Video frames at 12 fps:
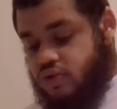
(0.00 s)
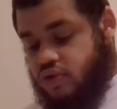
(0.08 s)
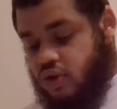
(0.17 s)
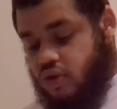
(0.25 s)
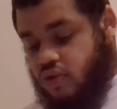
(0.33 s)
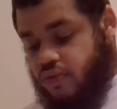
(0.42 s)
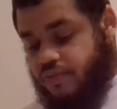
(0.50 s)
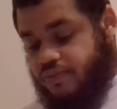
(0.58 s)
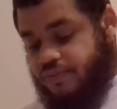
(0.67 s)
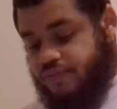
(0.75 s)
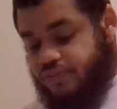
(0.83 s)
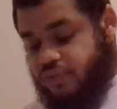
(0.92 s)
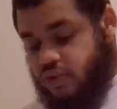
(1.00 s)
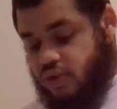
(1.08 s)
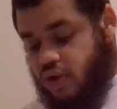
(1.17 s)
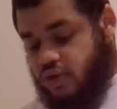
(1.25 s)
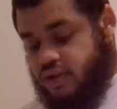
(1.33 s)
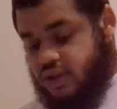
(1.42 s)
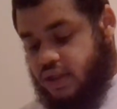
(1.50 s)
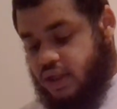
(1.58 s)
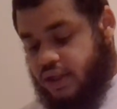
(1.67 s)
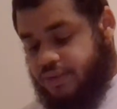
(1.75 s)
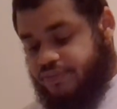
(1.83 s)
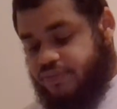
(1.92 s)
So
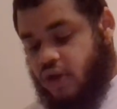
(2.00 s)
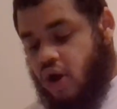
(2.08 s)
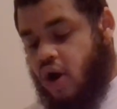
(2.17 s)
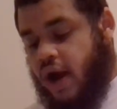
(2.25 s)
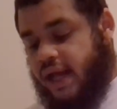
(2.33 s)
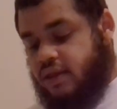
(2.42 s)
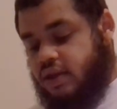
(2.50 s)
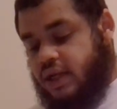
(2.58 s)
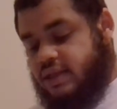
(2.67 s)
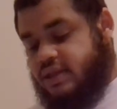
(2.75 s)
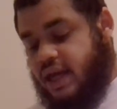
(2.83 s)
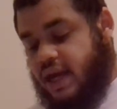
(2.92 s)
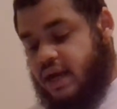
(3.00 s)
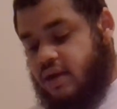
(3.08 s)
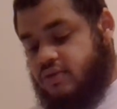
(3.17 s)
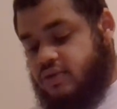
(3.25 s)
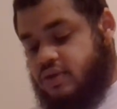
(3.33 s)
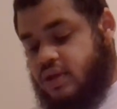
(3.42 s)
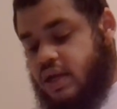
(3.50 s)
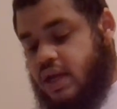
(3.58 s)
13. Karl-Anthony Towns.